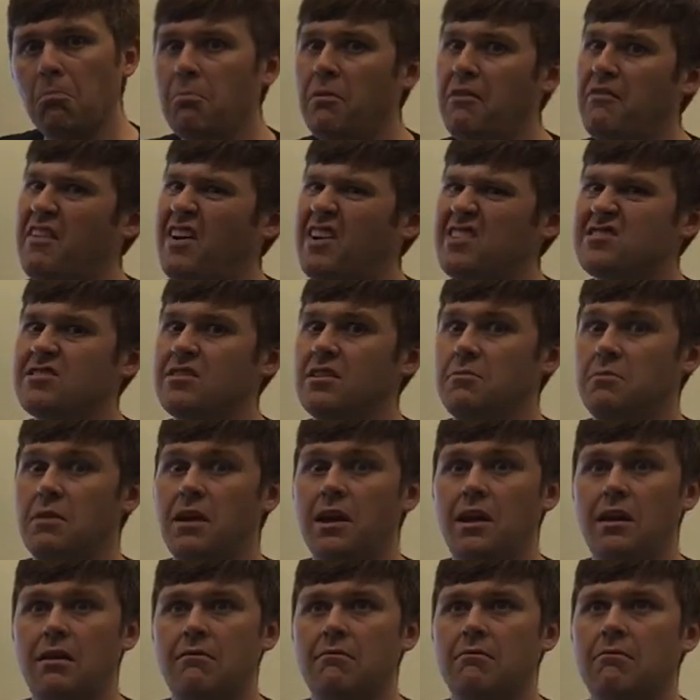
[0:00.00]
Be faster than
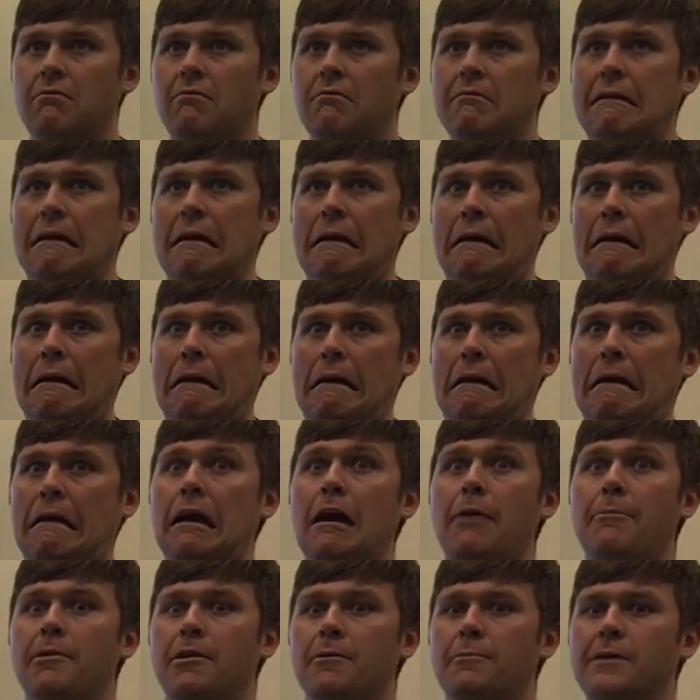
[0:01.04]
me.
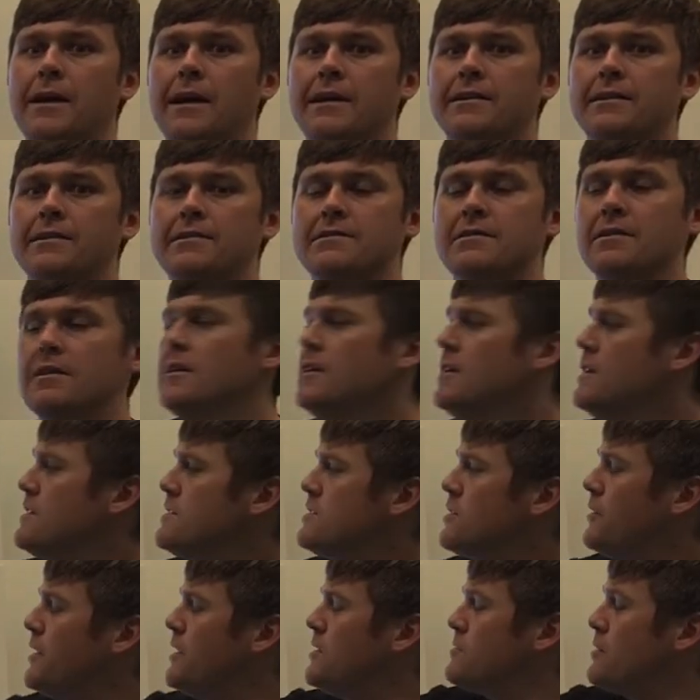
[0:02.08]
I better practice.
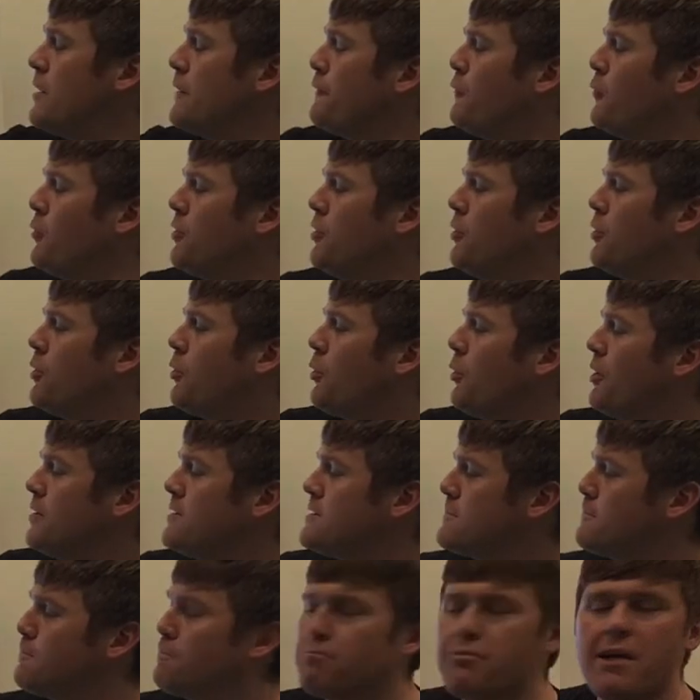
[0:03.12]
So these are our 4 new
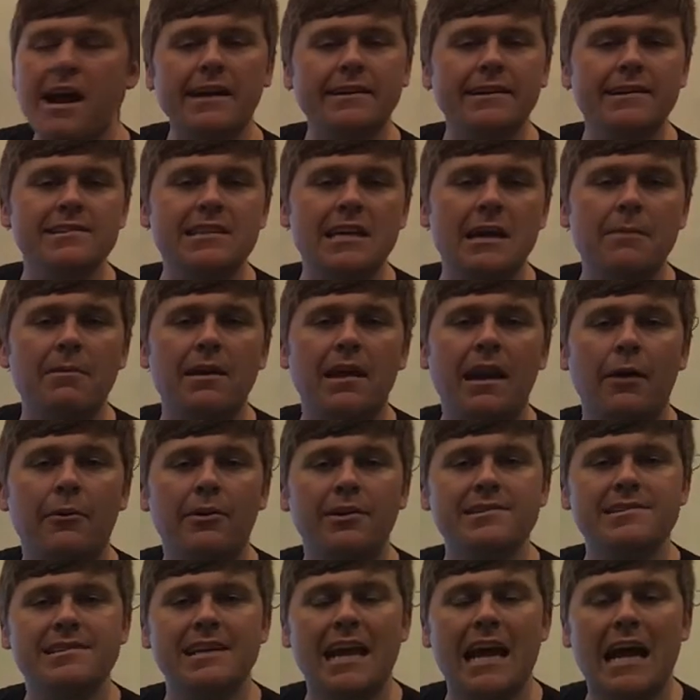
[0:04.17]
chords. Practice them, and I
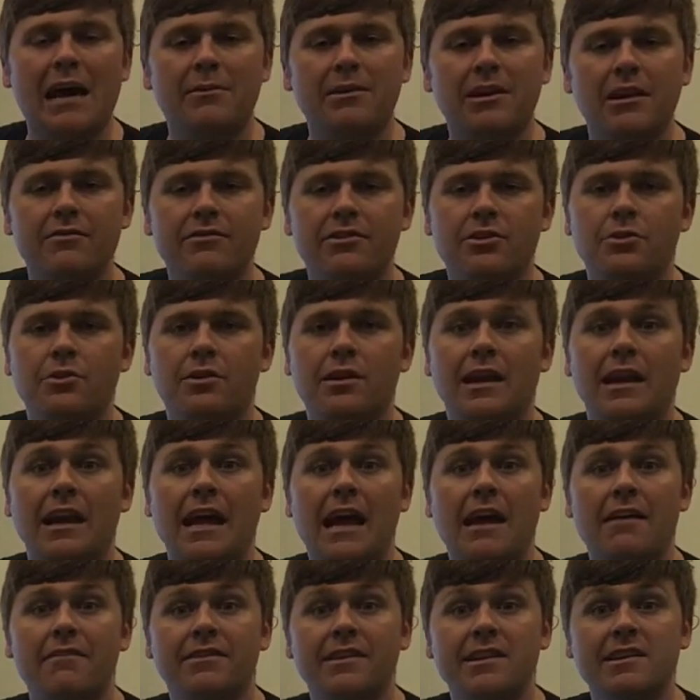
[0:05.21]
want to see how many of you can
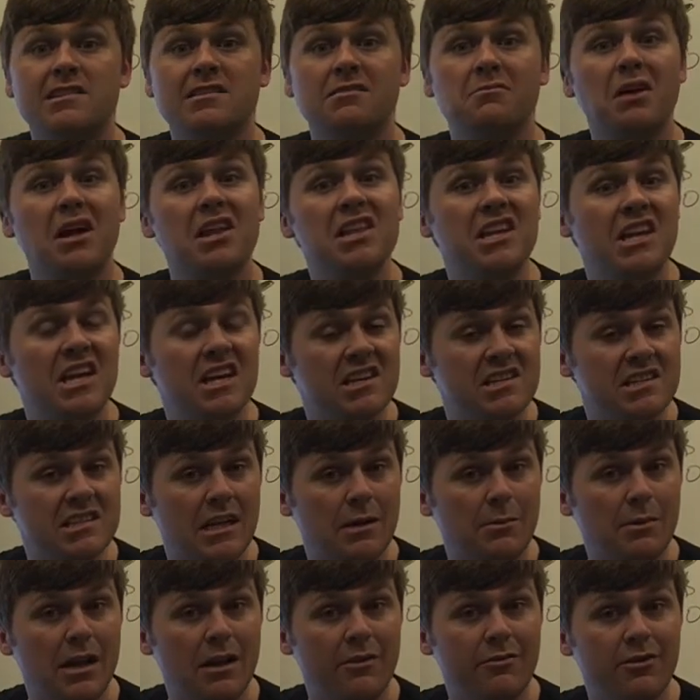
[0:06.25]
have this by the next
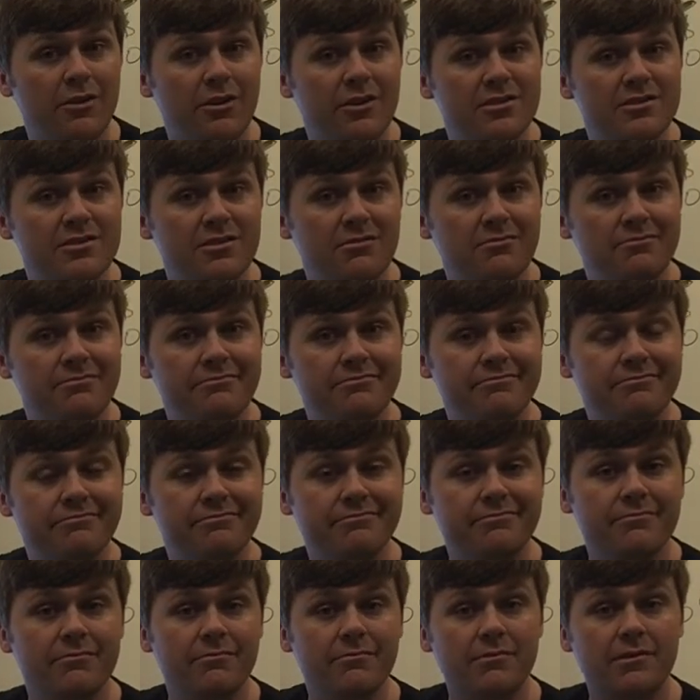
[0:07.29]
time we have rehearsal.
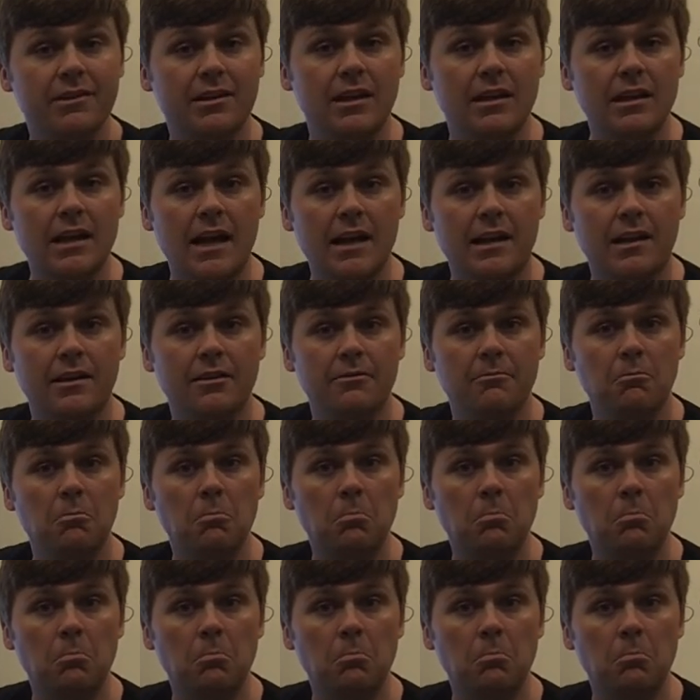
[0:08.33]
Good luck!